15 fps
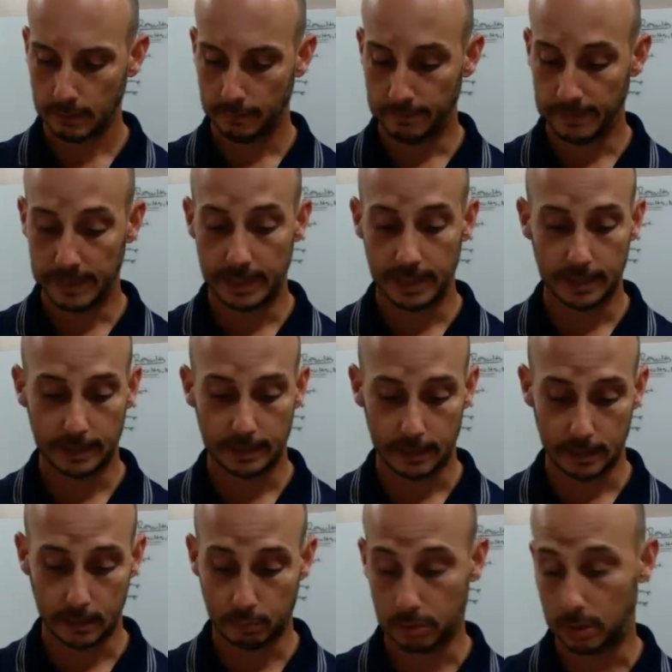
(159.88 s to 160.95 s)

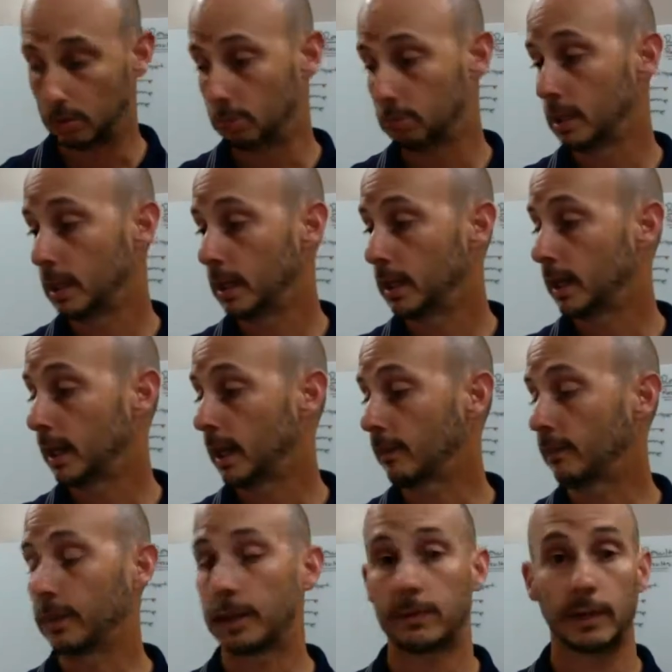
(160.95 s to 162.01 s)
VSS Pro. Have
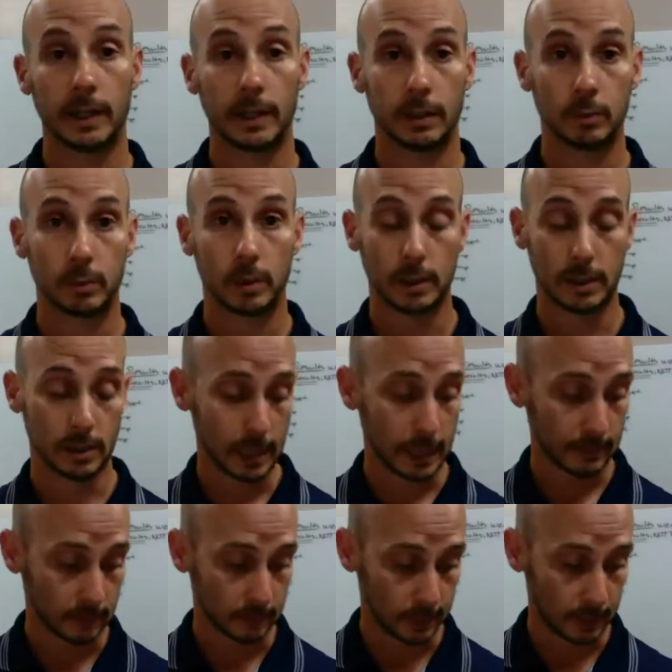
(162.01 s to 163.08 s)
never held one of these
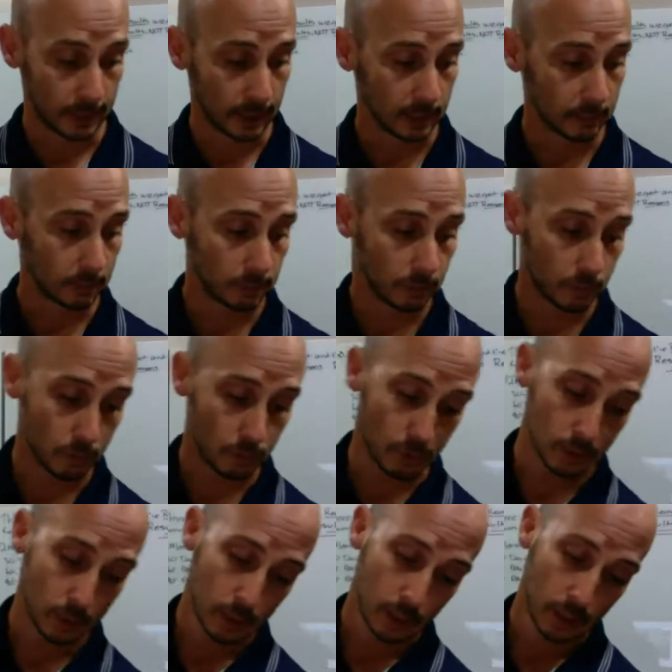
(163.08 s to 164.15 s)
shafts in my hand
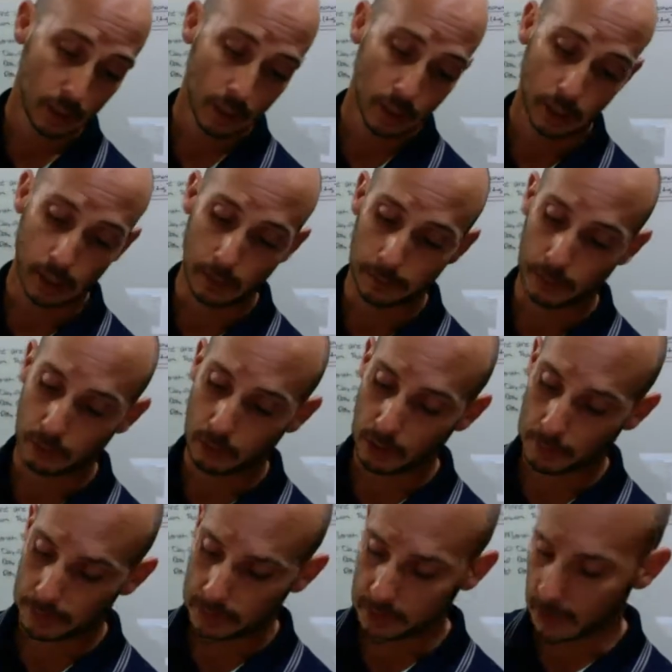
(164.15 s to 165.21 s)
before. Um, the
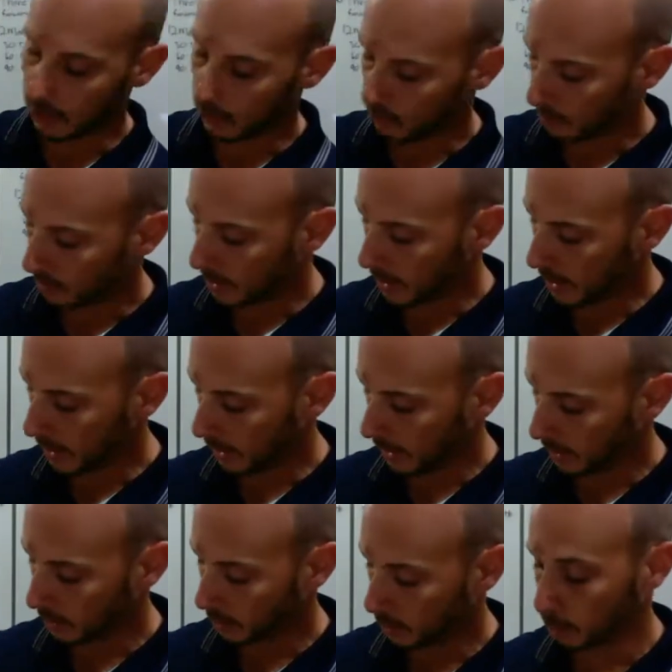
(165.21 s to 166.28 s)
grip is Golf
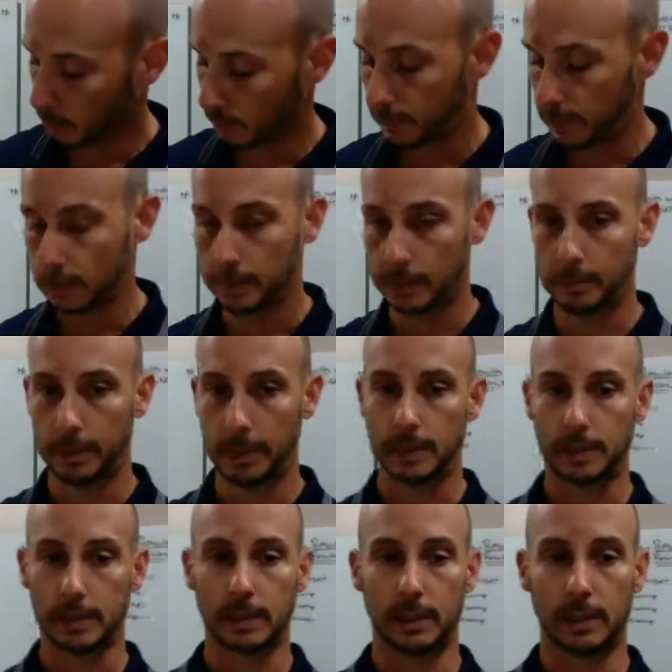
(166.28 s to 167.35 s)
Pride Tour Velvet,
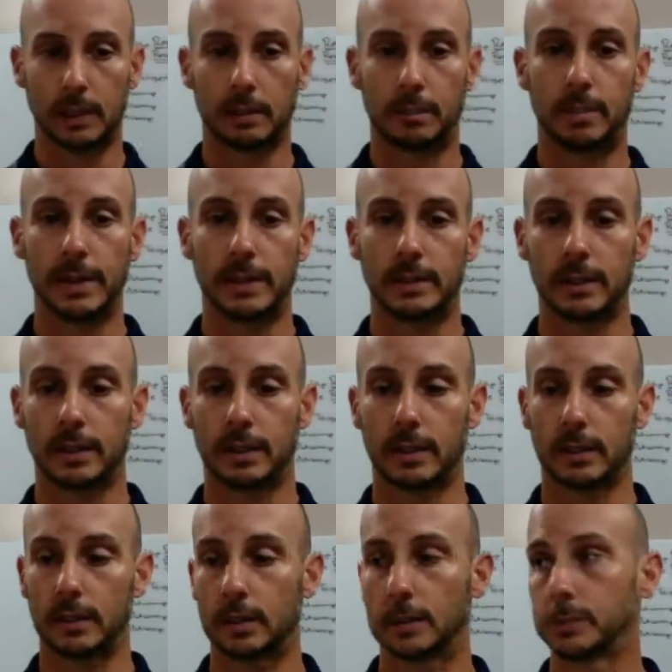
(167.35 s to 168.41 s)
basically their basic
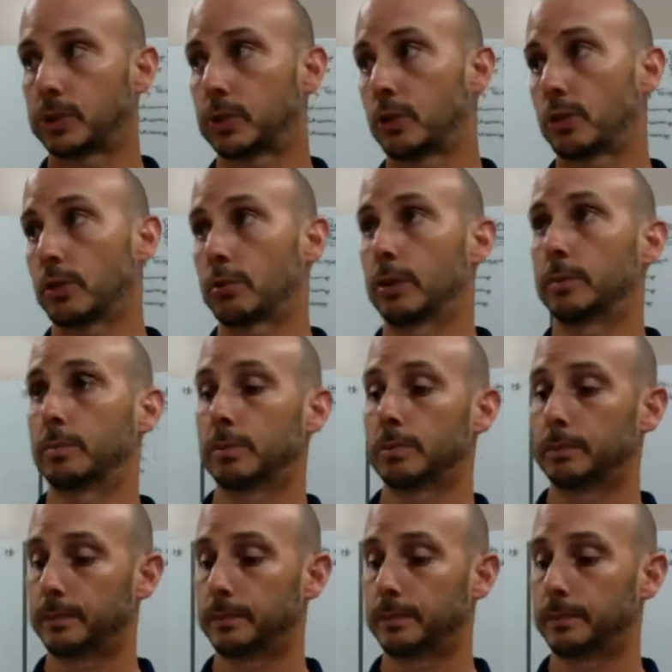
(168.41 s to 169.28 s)
um, starter grip.